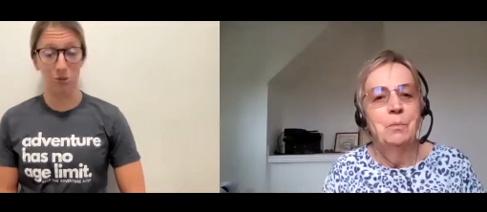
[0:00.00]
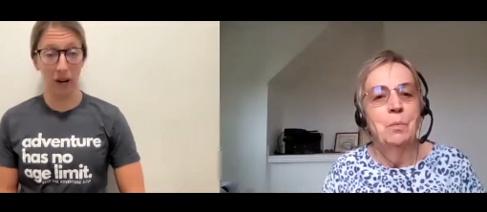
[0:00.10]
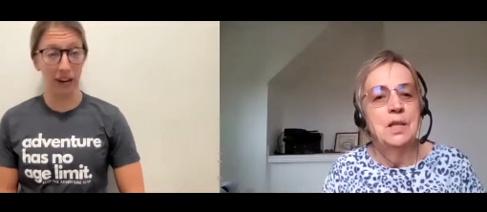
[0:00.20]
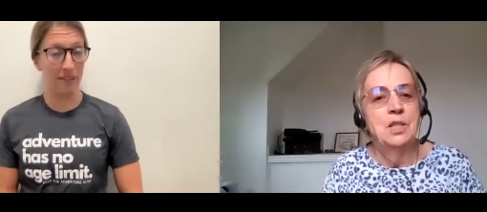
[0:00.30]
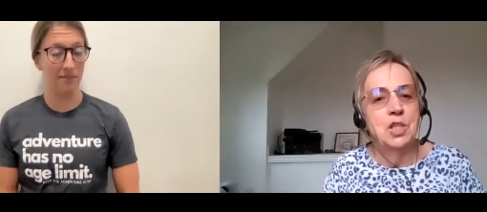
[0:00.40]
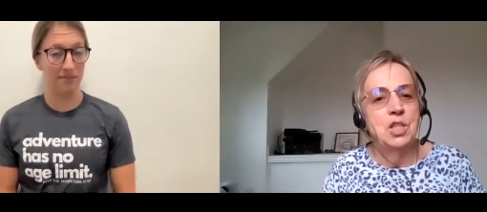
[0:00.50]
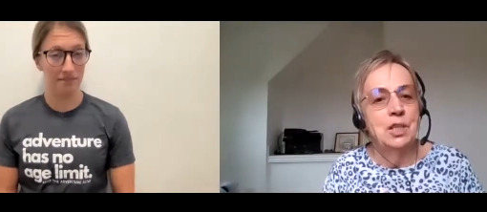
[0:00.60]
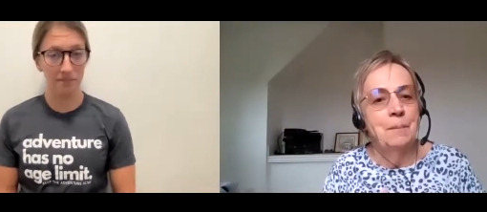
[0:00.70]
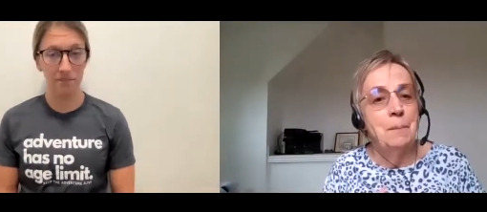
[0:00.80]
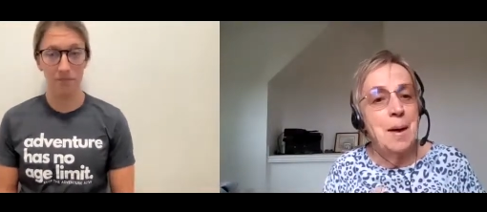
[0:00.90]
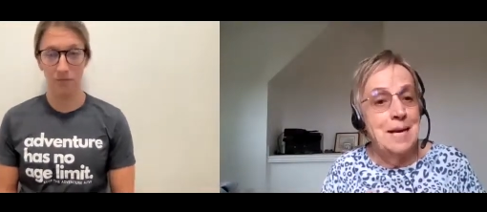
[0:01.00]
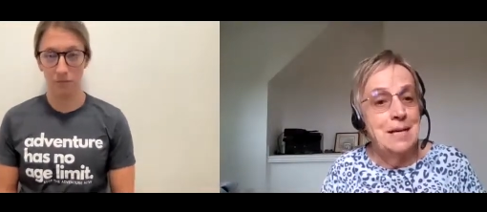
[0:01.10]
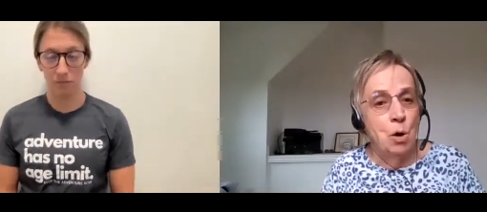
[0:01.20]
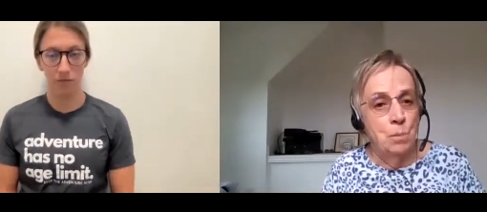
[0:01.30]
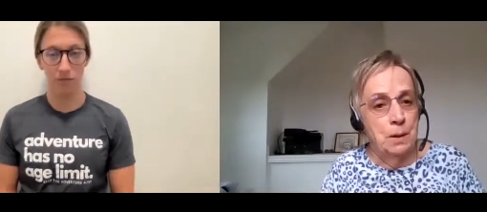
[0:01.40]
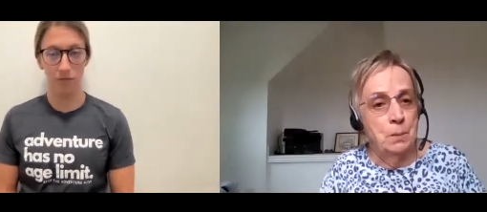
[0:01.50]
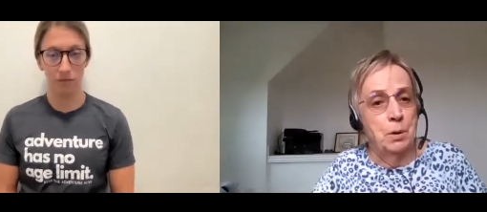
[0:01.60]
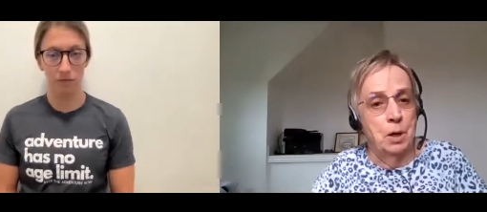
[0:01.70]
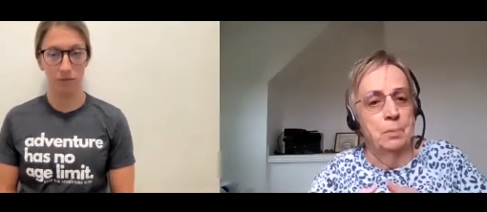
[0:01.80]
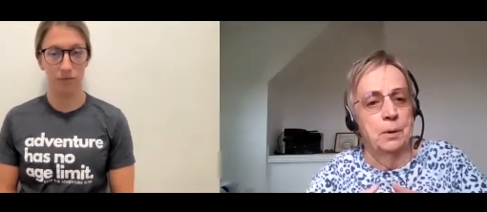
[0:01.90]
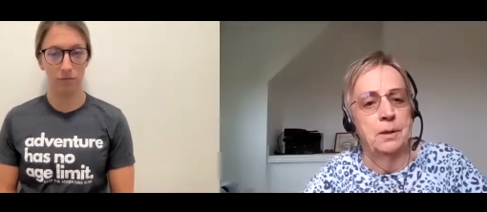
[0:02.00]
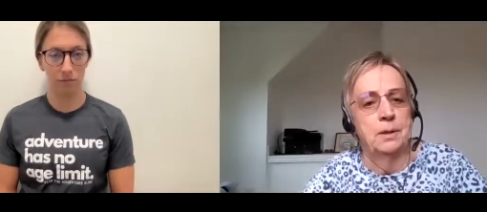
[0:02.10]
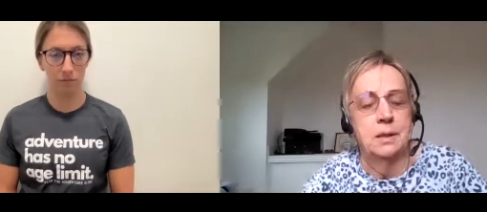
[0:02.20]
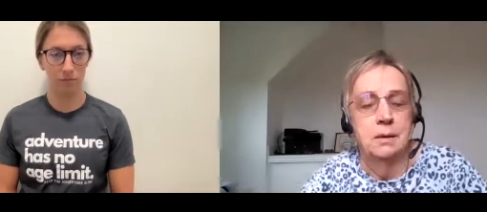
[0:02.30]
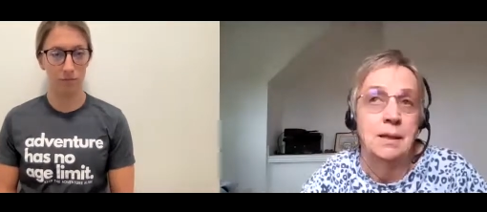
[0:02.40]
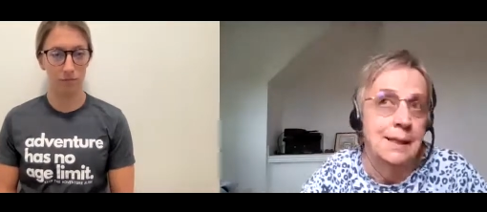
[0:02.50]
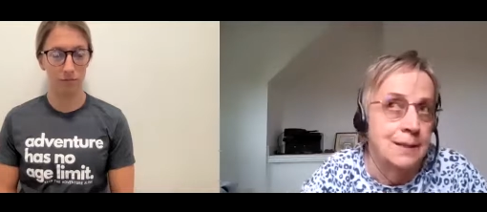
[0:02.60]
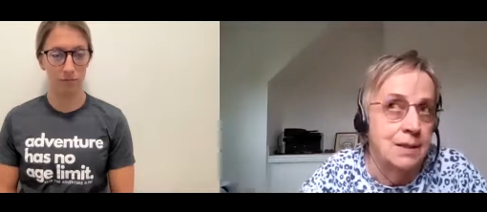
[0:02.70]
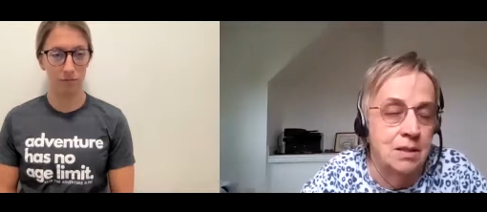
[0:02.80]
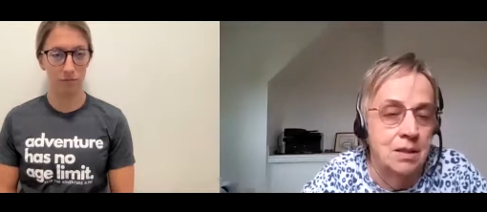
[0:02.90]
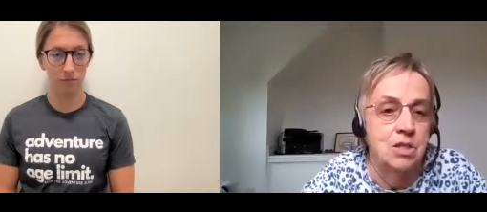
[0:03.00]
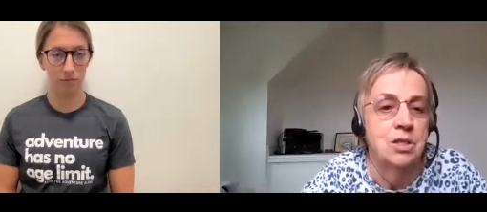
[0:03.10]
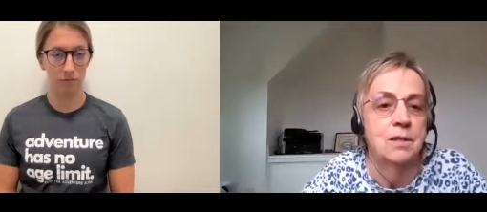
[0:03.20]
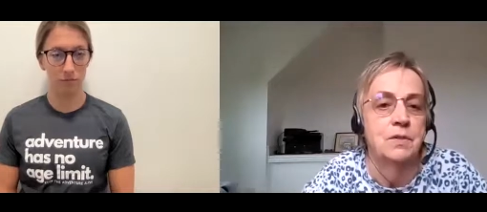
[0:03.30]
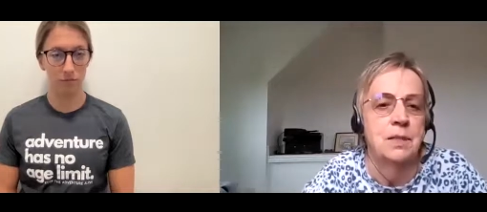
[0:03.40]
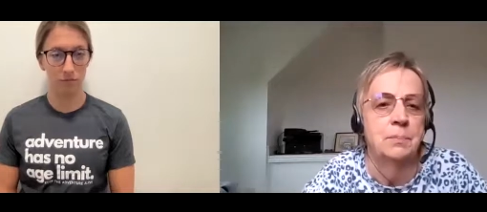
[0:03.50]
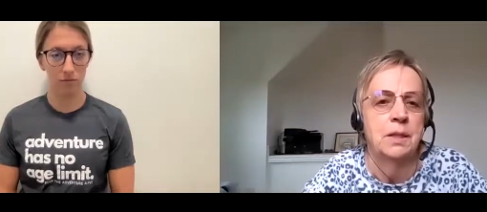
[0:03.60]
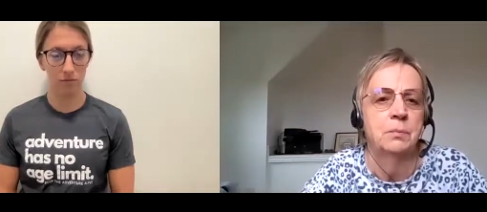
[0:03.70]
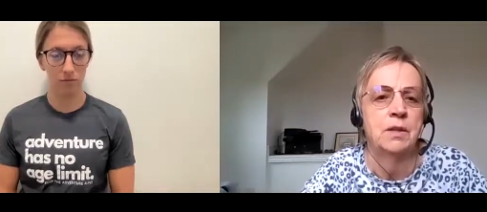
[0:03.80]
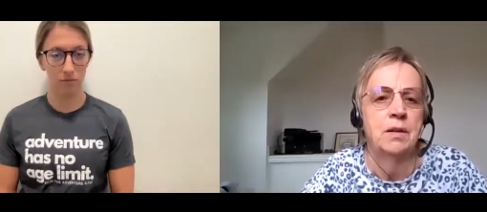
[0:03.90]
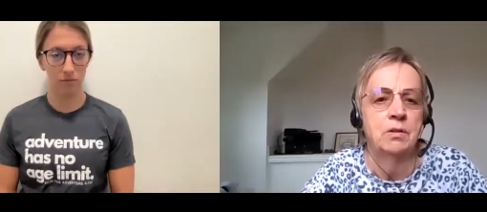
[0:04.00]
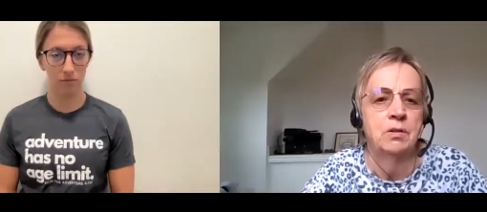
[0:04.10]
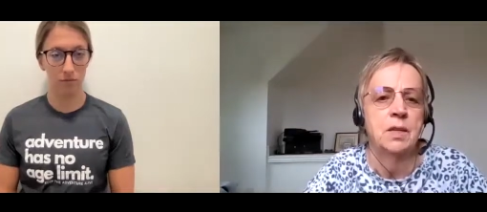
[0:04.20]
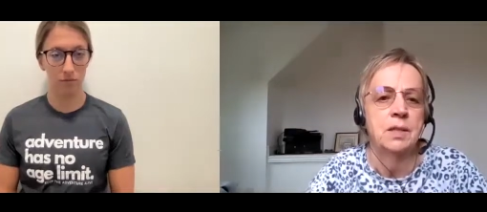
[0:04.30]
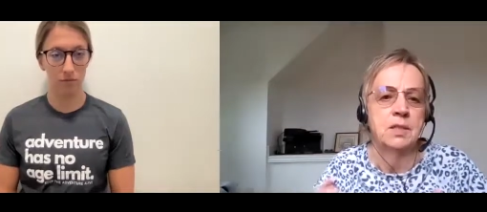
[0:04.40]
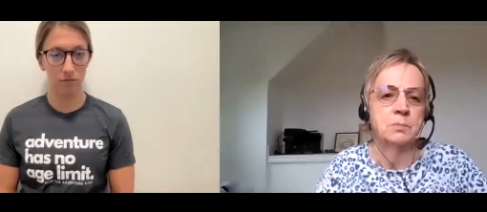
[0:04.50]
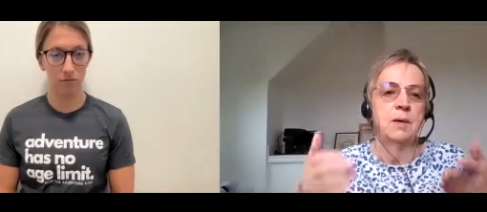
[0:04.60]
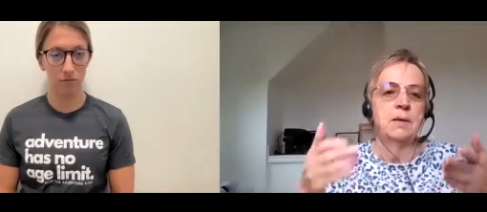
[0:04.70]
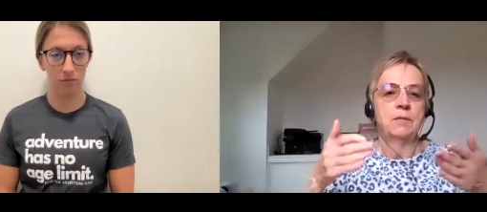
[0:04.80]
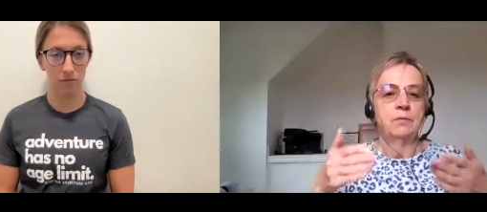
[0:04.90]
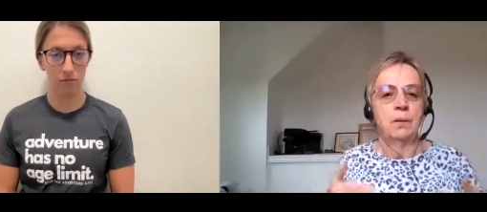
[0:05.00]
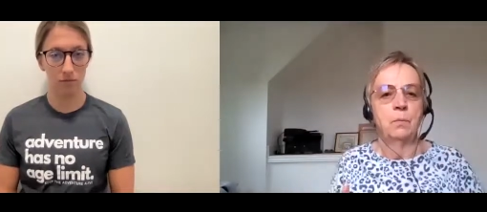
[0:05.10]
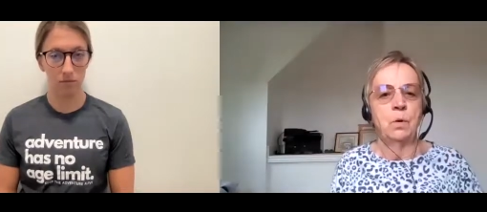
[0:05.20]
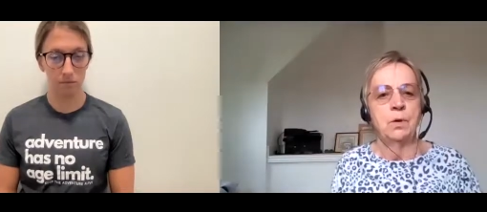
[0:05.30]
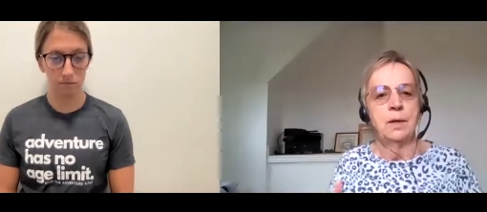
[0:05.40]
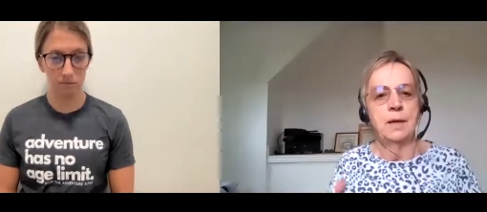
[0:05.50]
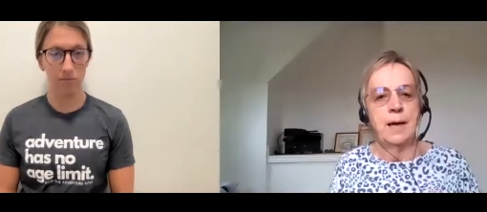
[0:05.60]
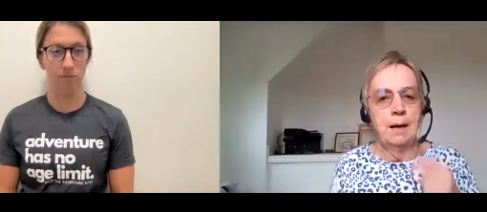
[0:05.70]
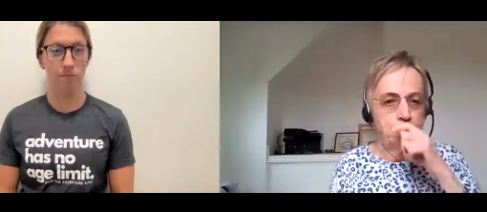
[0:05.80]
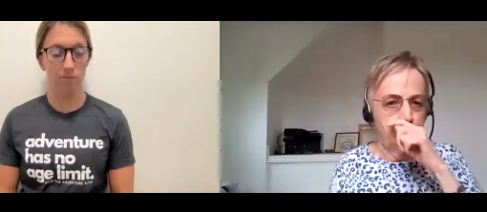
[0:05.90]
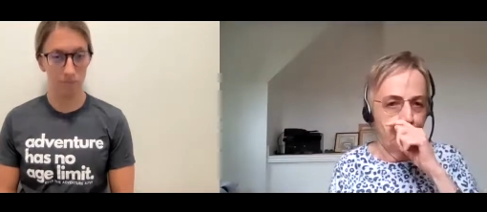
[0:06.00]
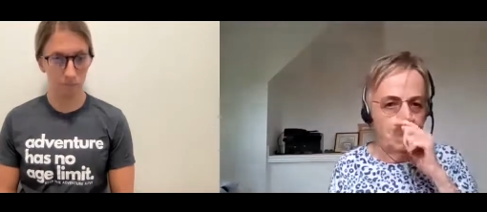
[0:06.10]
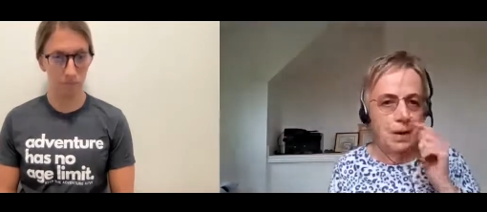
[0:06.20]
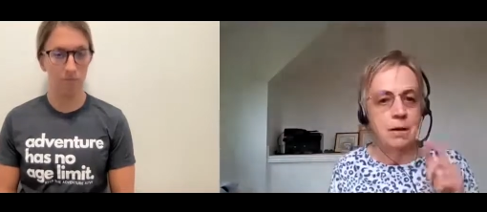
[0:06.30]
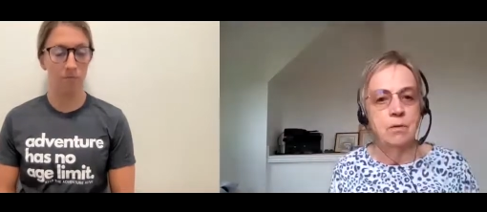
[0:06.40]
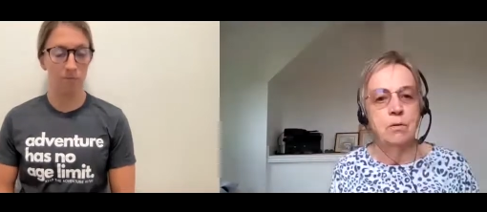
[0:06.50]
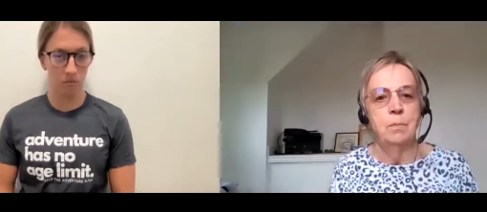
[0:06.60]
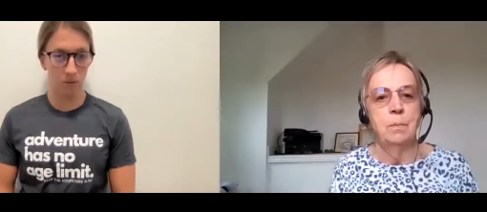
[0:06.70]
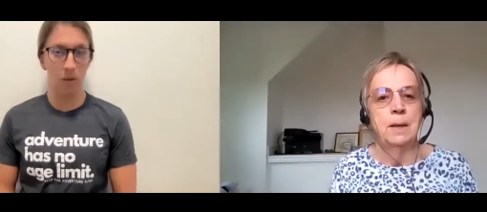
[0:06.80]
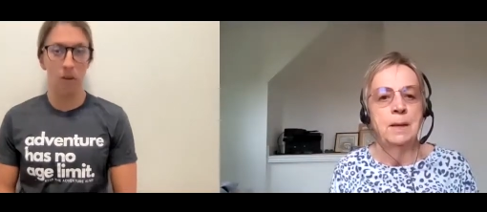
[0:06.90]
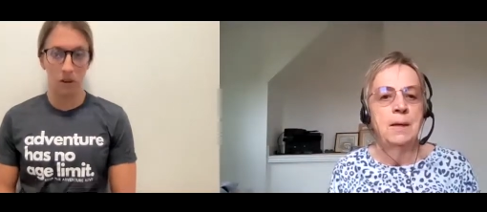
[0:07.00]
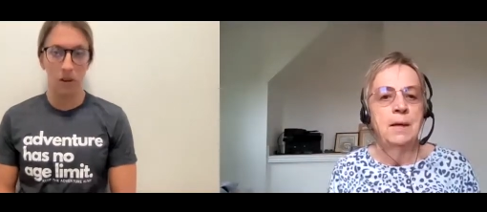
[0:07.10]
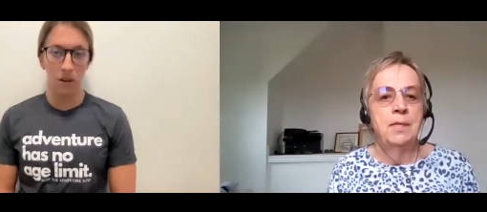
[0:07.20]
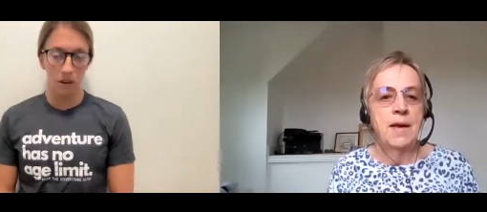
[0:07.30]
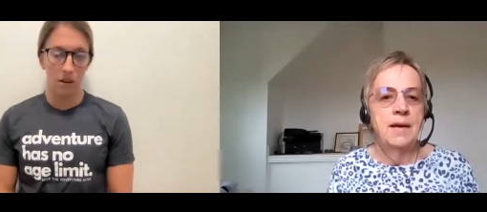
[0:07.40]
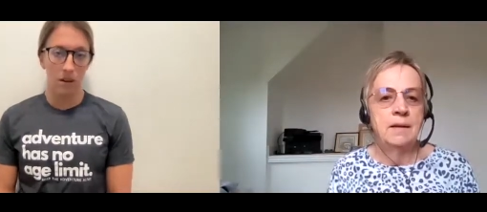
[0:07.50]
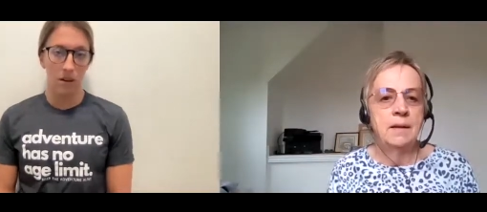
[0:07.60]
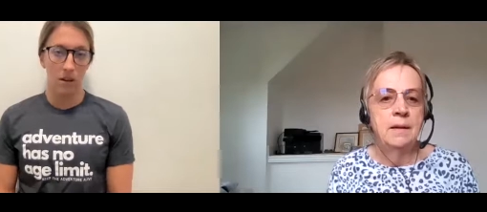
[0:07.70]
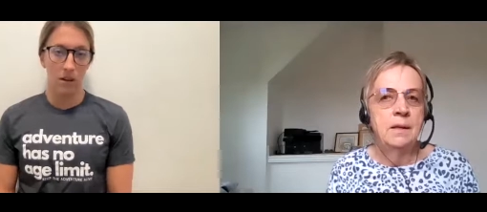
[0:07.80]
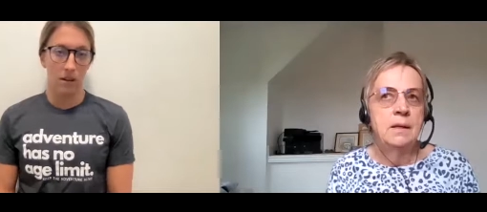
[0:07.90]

Speaker 1: right. which may not be appropriate, at least initially, for somebody with arthritis. Whereas if they're working out from home, then